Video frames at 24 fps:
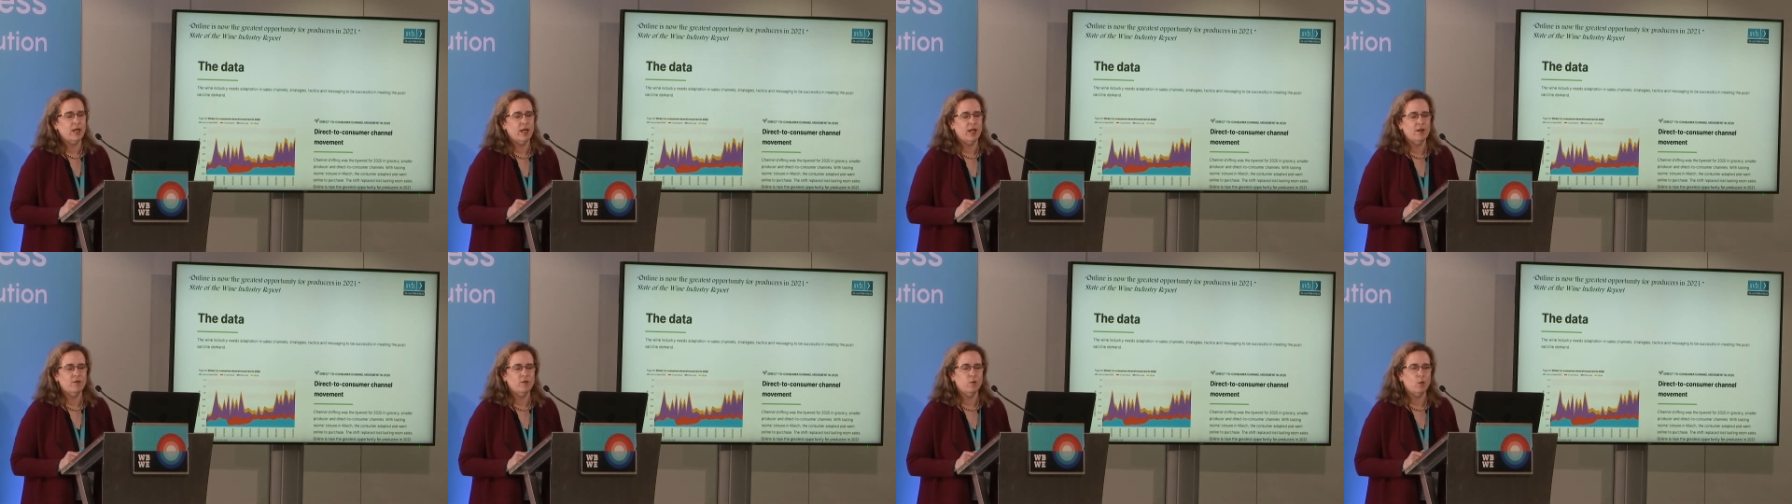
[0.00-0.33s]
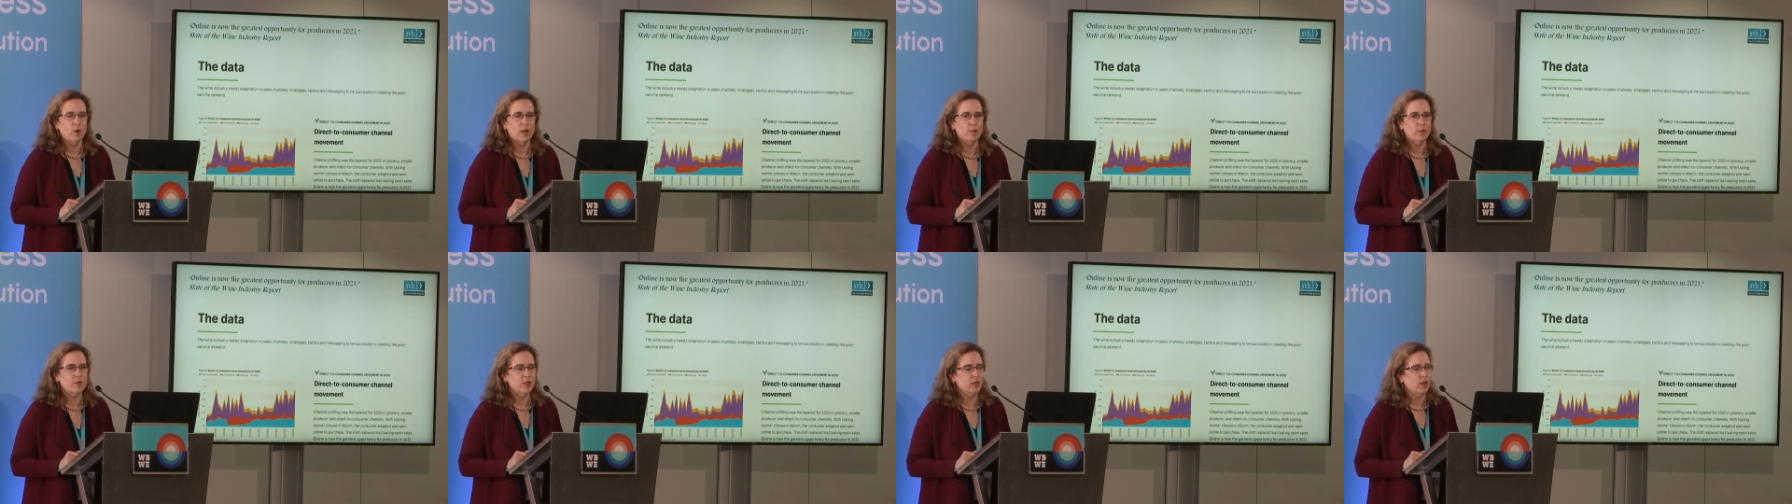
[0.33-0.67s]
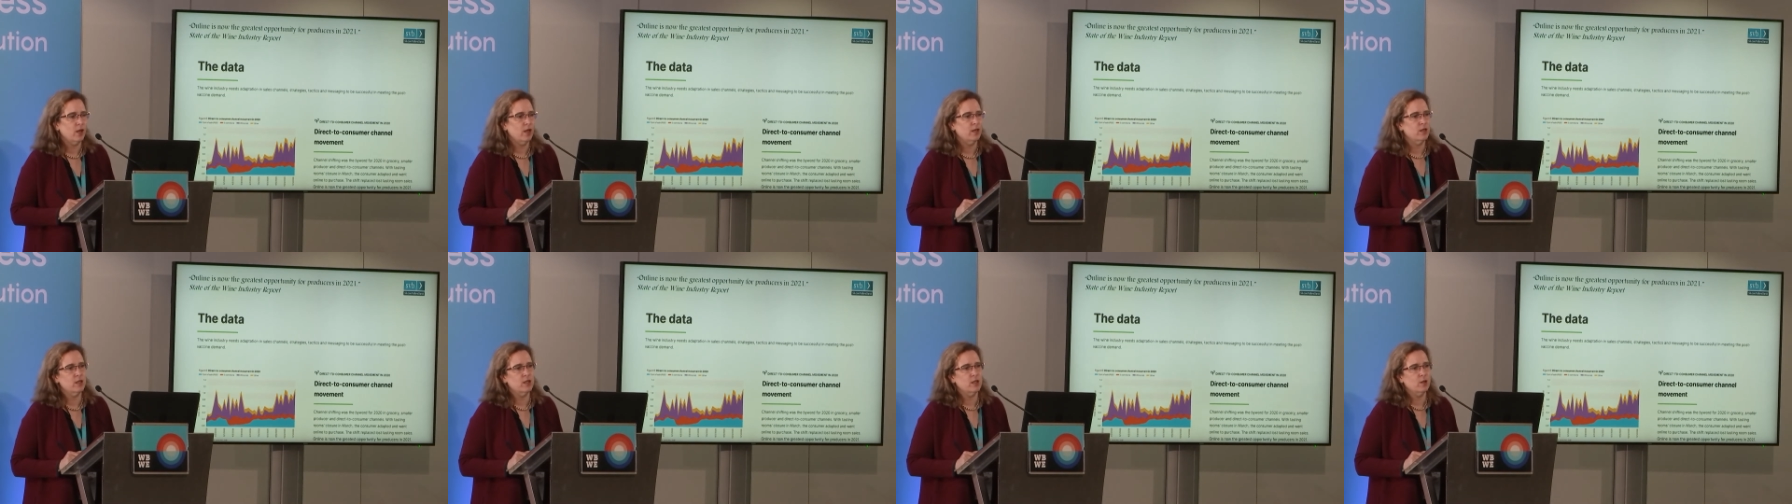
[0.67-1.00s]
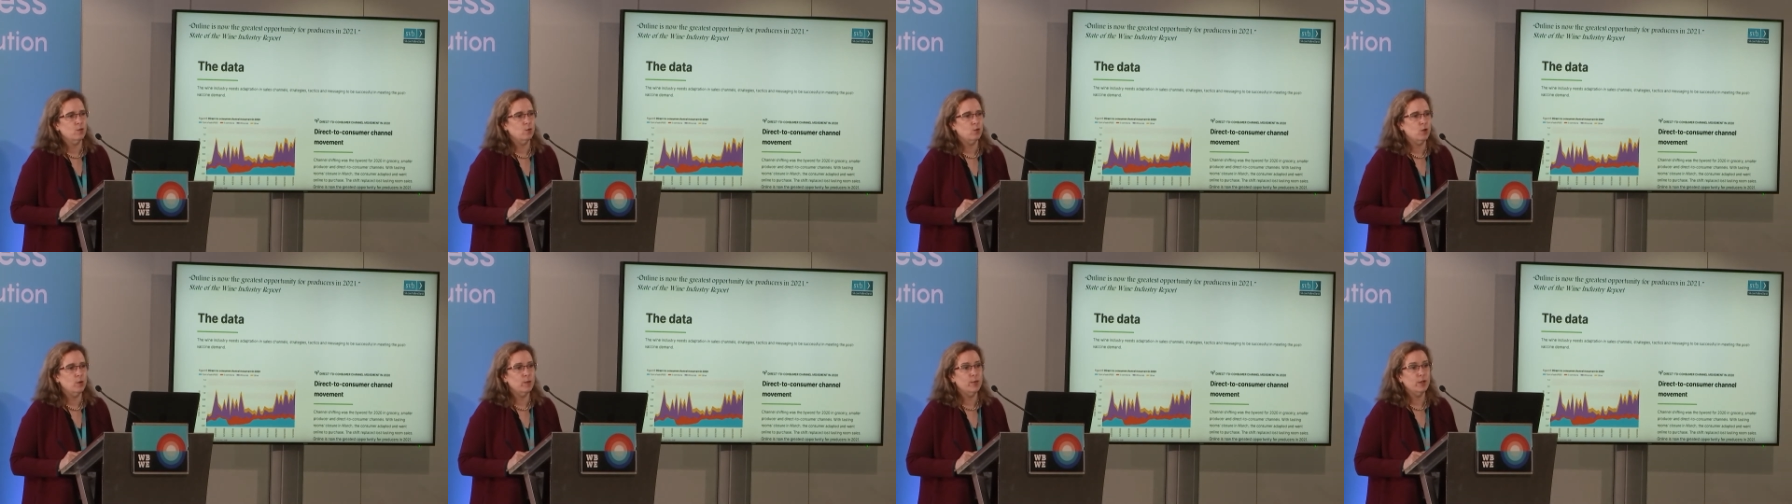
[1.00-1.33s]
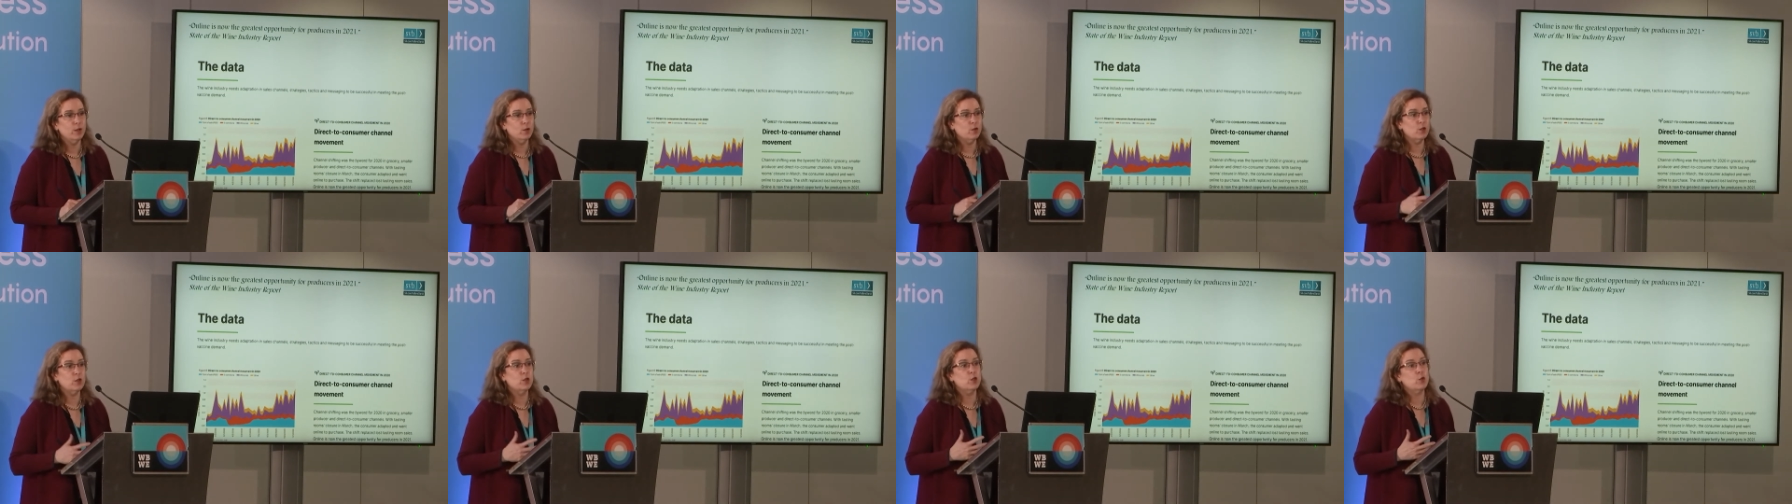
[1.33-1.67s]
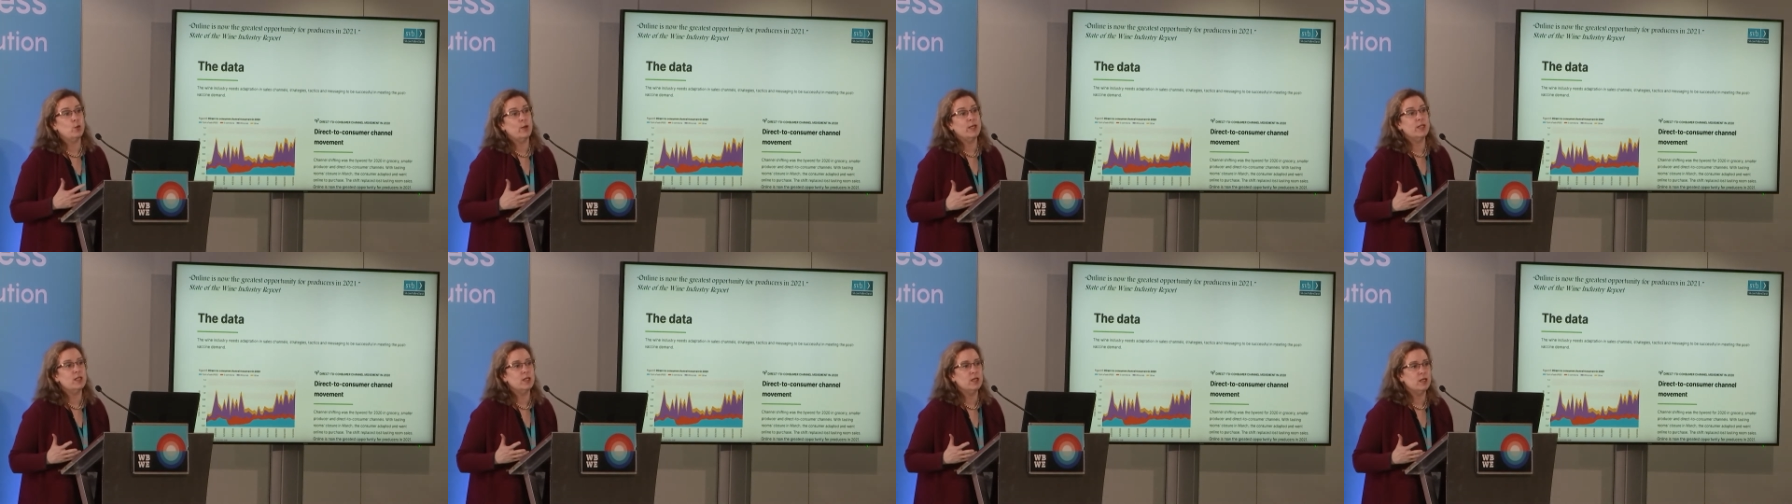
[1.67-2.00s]
have websites that were built
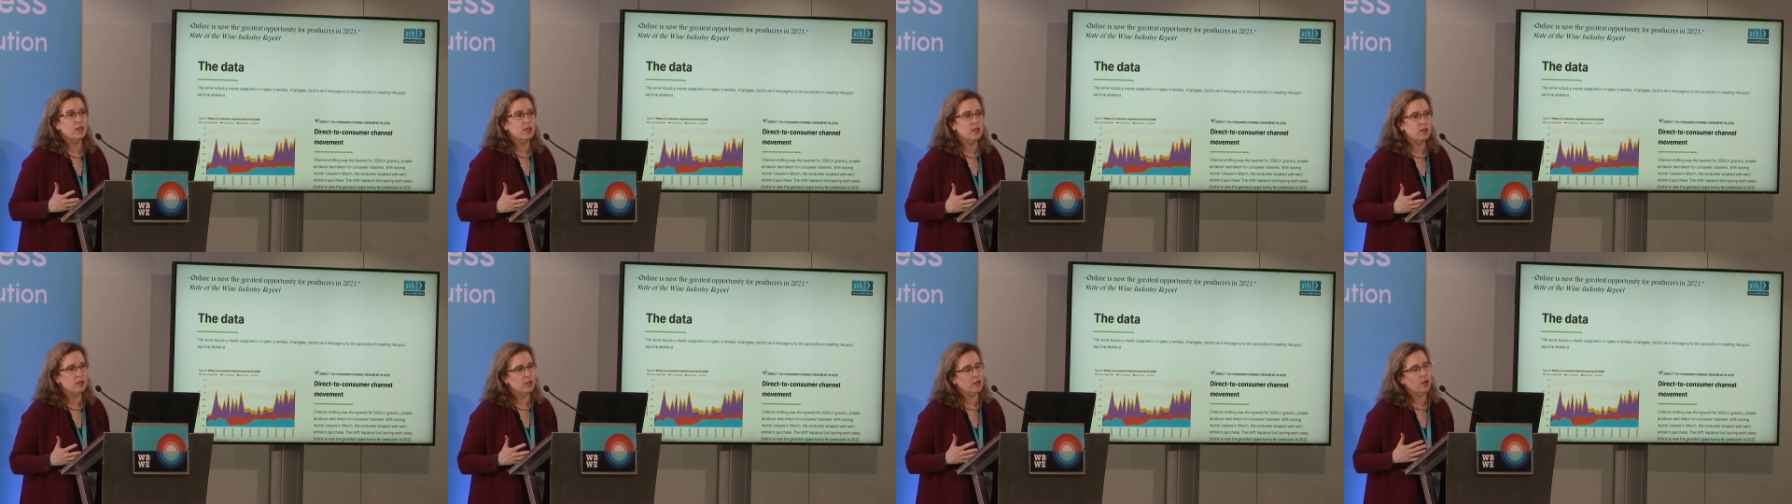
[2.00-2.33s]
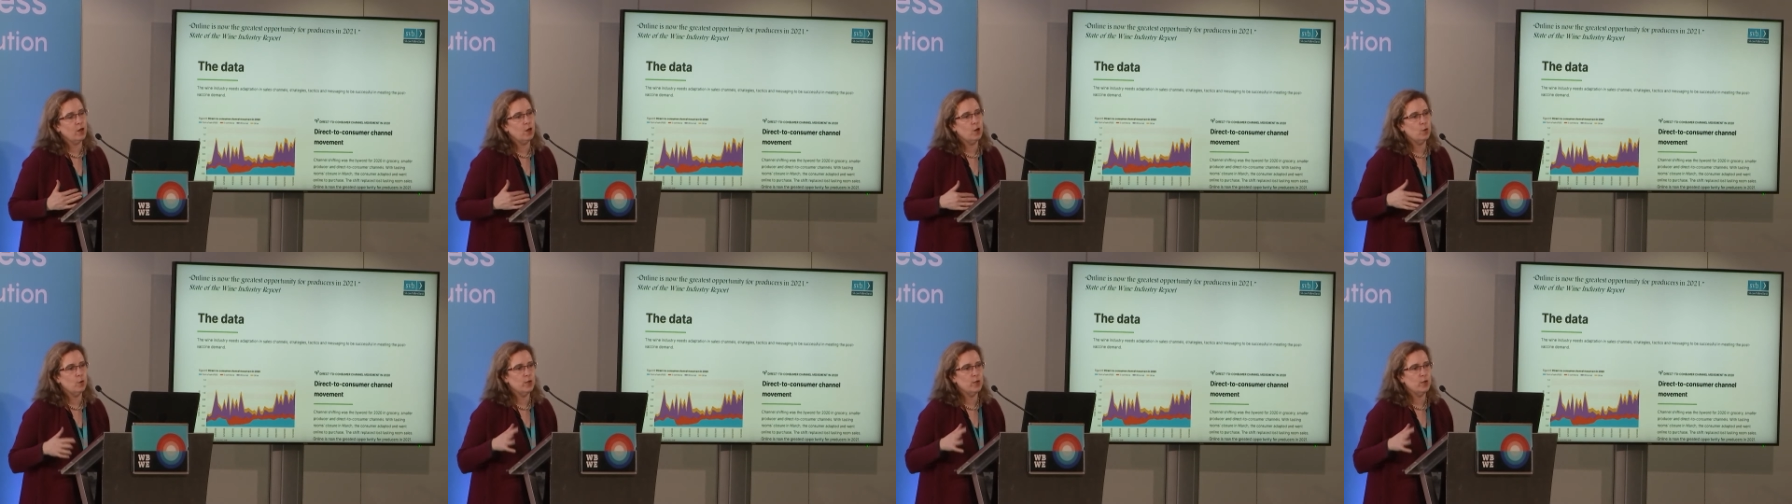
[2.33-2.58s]
20 years ago,